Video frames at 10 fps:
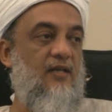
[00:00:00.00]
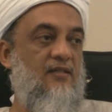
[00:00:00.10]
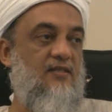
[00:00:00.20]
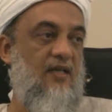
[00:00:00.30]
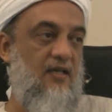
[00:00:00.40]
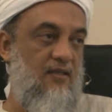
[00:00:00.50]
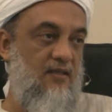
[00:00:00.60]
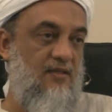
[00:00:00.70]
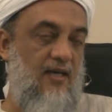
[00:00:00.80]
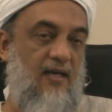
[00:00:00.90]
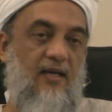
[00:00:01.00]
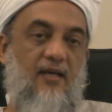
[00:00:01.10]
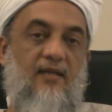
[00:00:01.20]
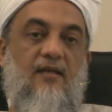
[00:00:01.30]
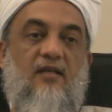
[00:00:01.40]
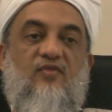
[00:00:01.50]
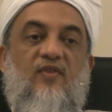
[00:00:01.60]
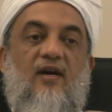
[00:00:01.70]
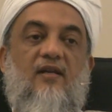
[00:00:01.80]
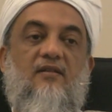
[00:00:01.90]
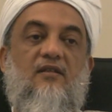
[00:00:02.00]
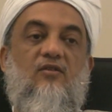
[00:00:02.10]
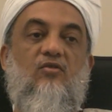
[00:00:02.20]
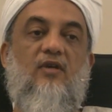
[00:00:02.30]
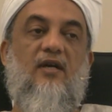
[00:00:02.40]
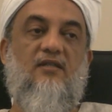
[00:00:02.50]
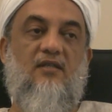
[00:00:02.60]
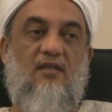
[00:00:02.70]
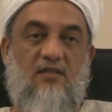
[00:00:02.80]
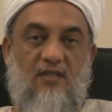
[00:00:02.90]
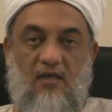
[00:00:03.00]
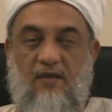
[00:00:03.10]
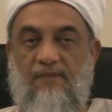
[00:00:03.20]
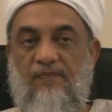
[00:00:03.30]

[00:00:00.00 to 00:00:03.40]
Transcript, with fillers: is saying in this ayah that as far as the dunya is concerned,